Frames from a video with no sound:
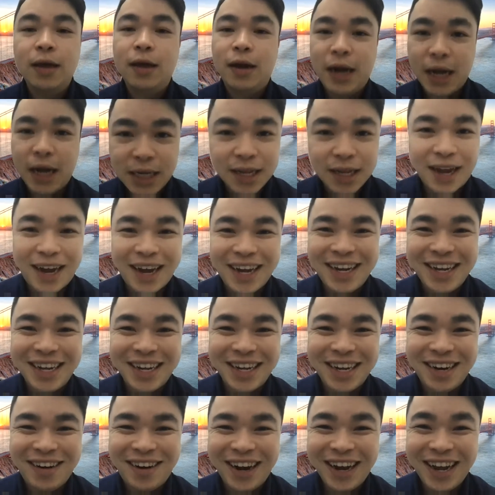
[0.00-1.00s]
That's the
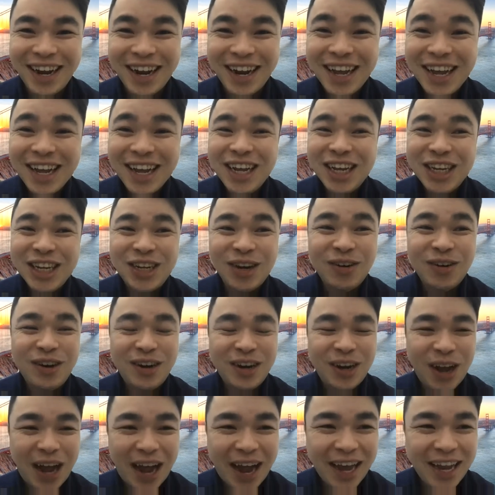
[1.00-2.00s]
idea, right? So
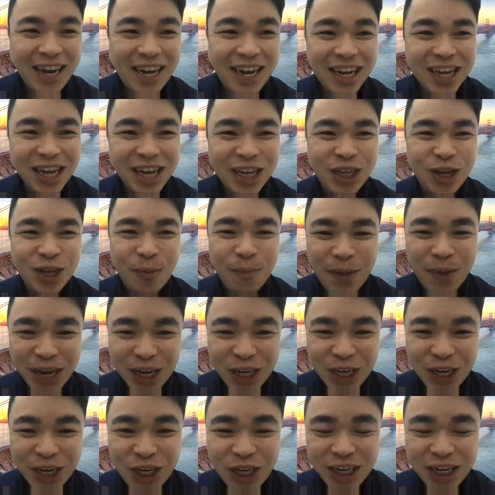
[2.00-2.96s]
the idea is to make